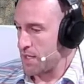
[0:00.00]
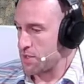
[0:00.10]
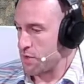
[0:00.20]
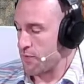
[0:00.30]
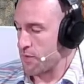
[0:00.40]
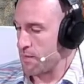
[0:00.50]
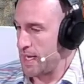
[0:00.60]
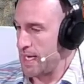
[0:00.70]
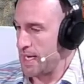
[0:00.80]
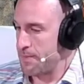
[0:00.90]
so for
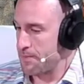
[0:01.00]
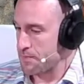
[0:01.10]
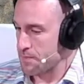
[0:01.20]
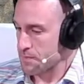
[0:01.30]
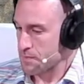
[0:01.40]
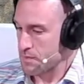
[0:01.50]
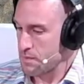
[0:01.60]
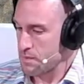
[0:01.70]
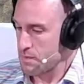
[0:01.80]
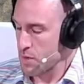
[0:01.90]
me,
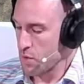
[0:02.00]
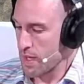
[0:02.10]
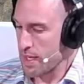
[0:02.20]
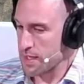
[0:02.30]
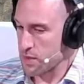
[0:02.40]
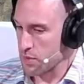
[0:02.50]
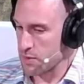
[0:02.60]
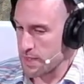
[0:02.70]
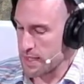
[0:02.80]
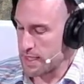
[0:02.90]
what has
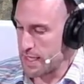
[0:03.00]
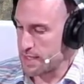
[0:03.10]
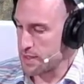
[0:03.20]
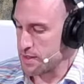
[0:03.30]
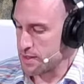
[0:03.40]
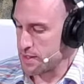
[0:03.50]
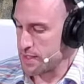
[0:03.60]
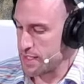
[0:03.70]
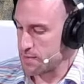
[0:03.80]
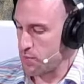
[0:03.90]
ultimately led to
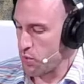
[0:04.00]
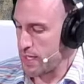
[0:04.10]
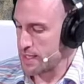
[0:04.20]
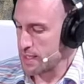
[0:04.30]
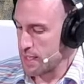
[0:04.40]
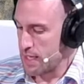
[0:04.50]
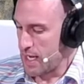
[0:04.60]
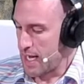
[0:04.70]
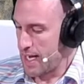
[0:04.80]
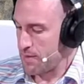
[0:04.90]
this point,
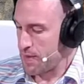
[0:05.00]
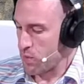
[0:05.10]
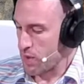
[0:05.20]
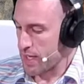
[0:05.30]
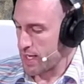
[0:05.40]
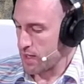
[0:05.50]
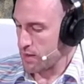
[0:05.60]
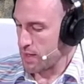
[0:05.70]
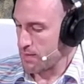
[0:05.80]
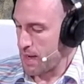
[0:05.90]
I had been working
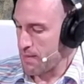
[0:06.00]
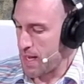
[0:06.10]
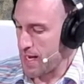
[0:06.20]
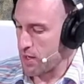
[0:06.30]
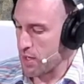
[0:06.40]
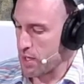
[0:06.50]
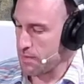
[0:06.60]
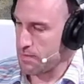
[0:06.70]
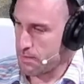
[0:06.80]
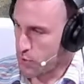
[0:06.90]
in my mind on
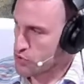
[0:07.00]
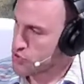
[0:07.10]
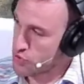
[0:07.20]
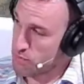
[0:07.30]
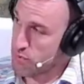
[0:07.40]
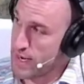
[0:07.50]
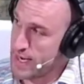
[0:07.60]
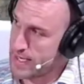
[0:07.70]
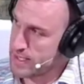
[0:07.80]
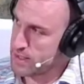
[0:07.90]
a personal
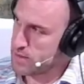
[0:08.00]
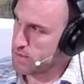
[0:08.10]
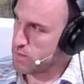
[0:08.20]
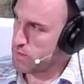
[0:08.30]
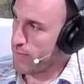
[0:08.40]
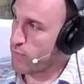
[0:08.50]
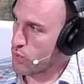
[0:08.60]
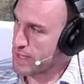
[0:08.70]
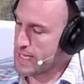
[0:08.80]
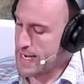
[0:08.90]
brand
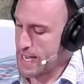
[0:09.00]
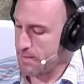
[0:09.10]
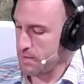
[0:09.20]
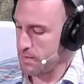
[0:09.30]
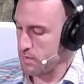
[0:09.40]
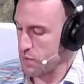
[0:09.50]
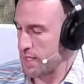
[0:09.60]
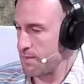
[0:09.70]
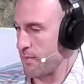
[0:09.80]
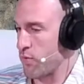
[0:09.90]
before that happened,
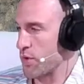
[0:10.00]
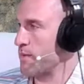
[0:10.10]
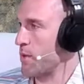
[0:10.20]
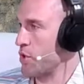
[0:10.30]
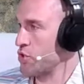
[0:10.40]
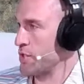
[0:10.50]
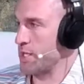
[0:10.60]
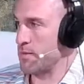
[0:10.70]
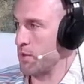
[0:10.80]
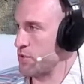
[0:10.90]
really before the merger, and
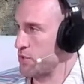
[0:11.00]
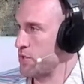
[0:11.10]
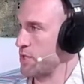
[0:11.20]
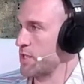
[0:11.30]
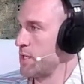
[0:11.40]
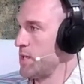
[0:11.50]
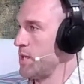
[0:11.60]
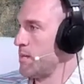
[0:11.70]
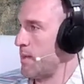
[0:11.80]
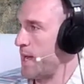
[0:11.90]
then the merger took
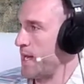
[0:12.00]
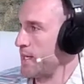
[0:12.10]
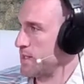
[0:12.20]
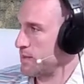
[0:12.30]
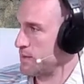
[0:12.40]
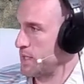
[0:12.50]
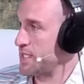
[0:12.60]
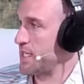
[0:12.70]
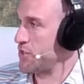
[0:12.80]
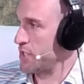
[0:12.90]
my
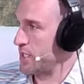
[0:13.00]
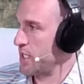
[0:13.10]
attention.